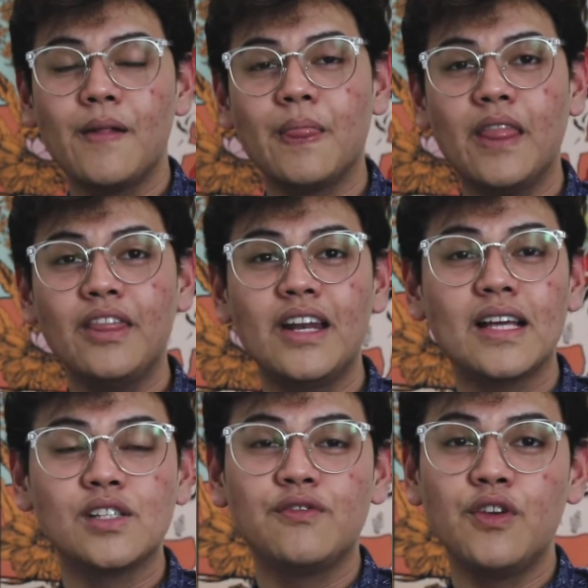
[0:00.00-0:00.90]
And the
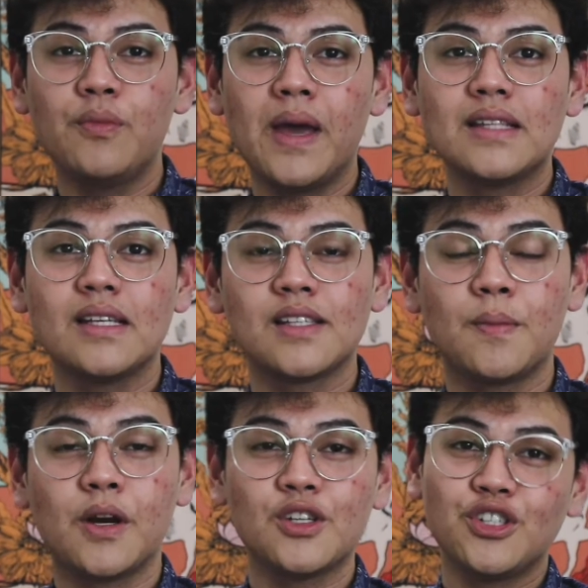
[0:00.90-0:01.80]
next few paintings I'm
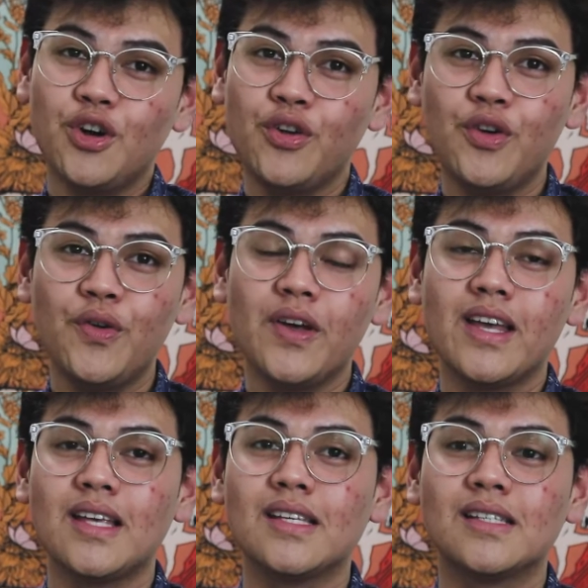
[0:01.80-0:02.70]
going to show you
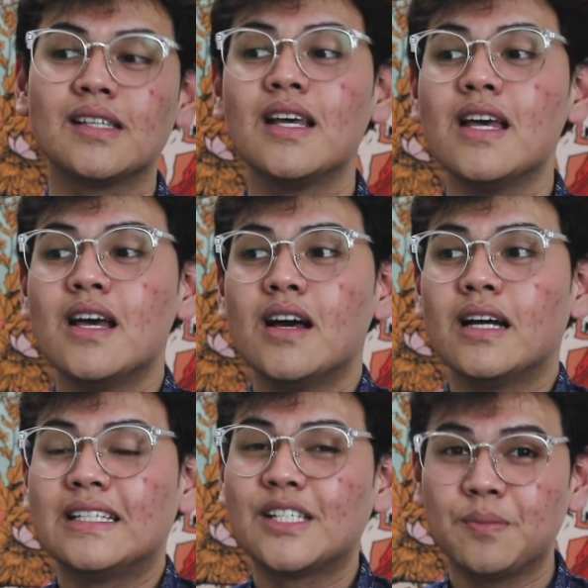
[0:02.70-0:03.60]
is
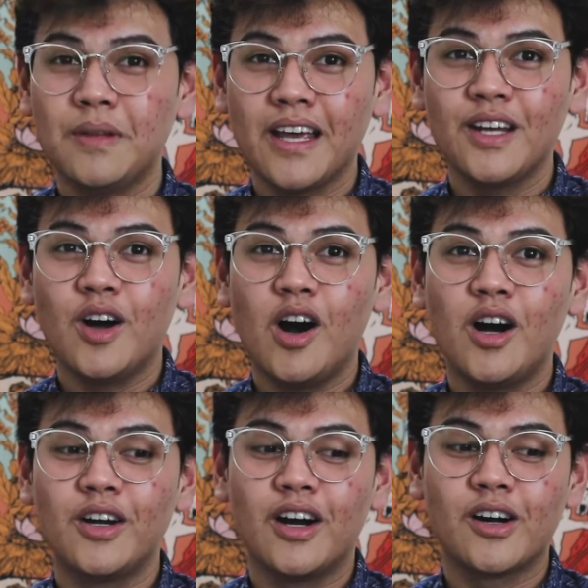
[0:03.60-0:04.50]
displayed
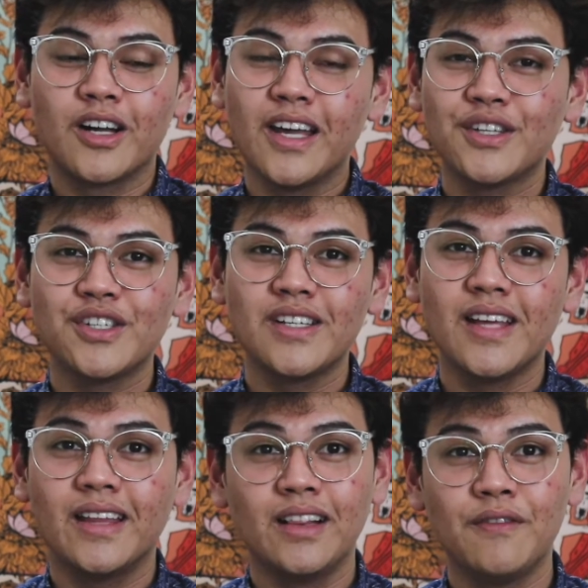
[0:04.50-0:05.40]
on our kitchen
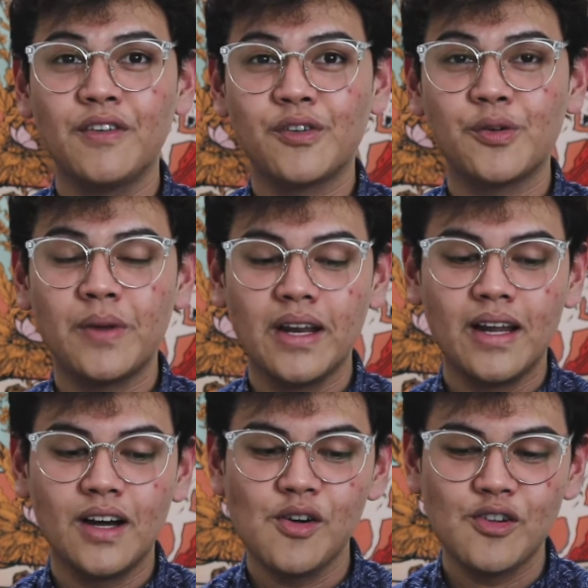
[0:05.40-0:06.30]
and living room right
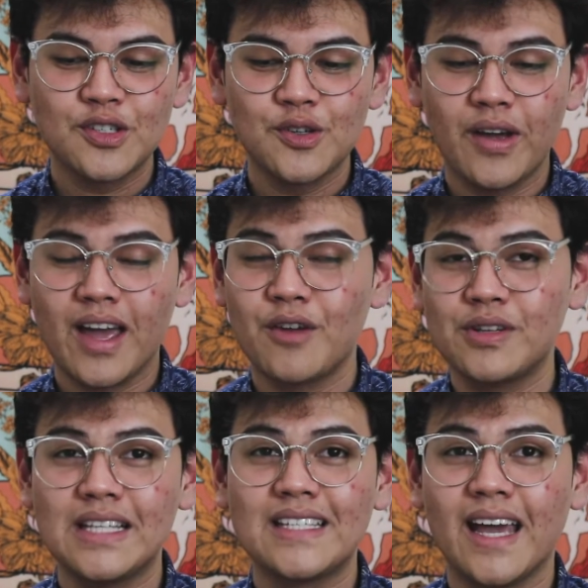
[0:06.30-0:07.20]
now, so I can't
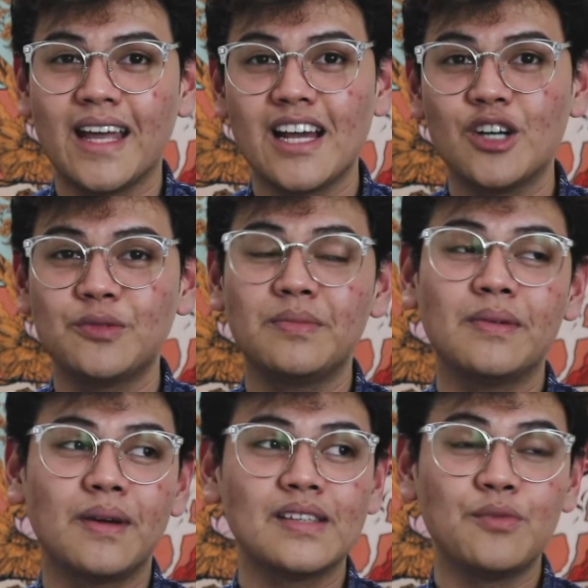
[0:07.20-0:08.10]
really take it out
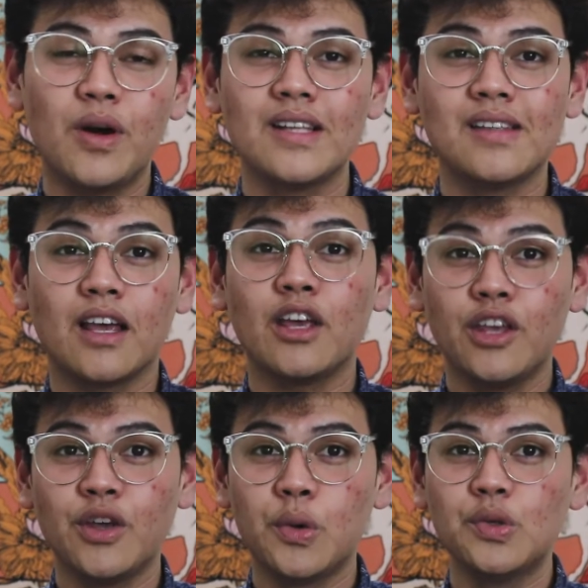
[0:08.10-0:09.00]
because one is like
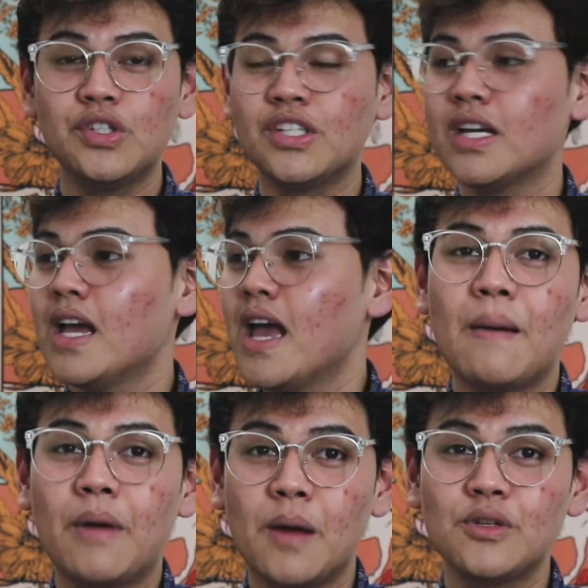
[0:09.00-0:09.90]
huge.
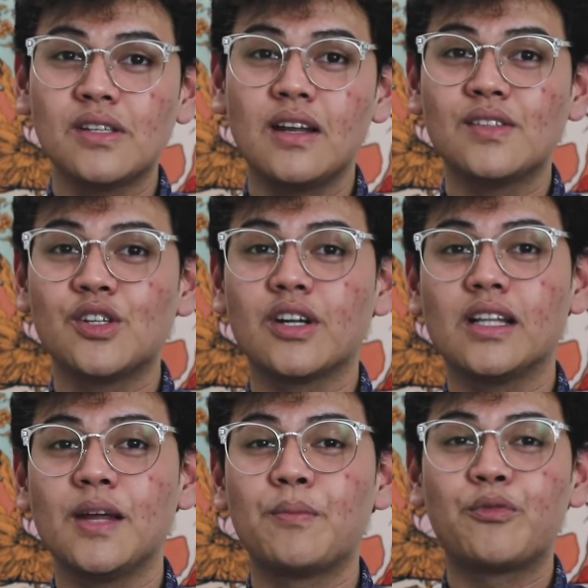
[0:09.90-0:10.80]
But I'm just going to insert a
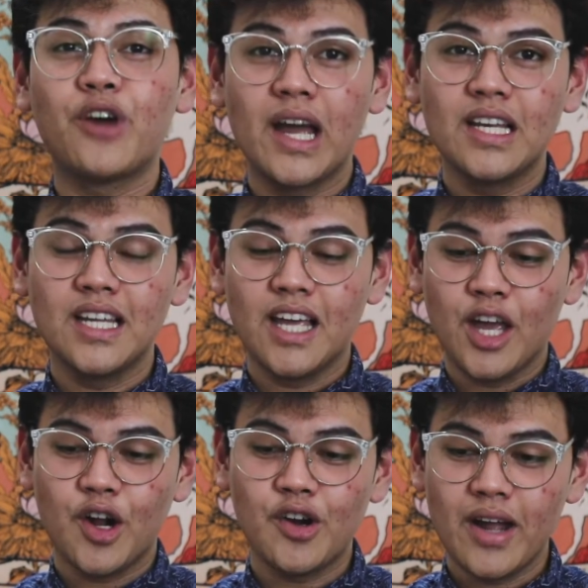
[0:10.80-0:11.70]
clip right
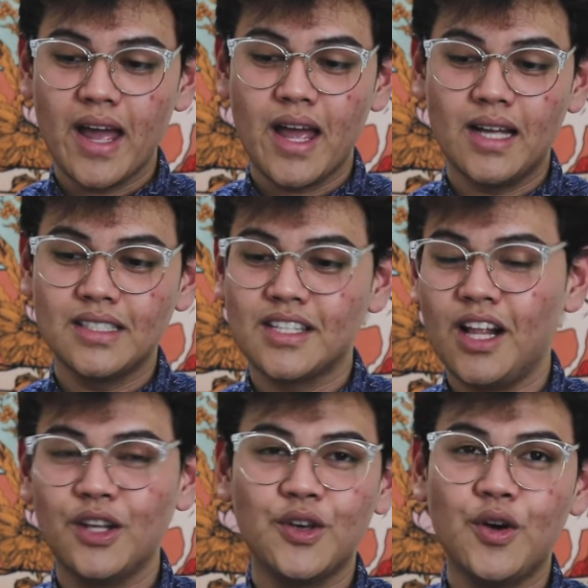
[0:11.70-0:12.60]
here and
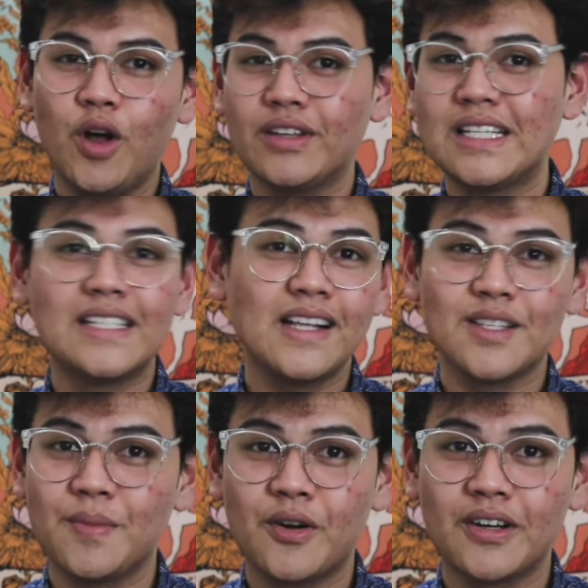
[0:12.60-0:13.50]
tell you all the details
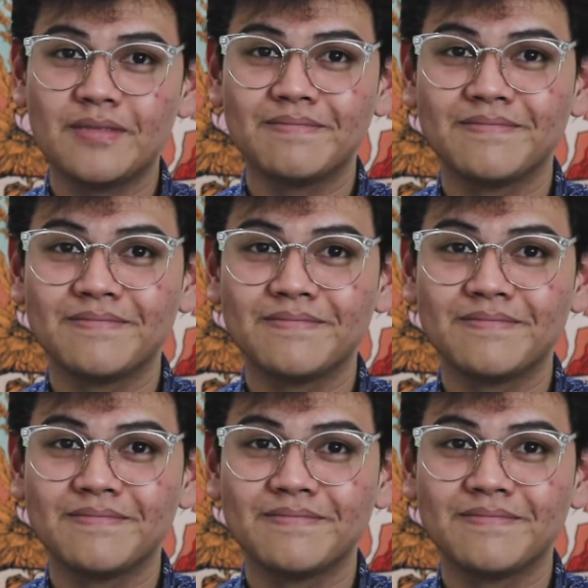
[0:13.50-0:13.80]
about it.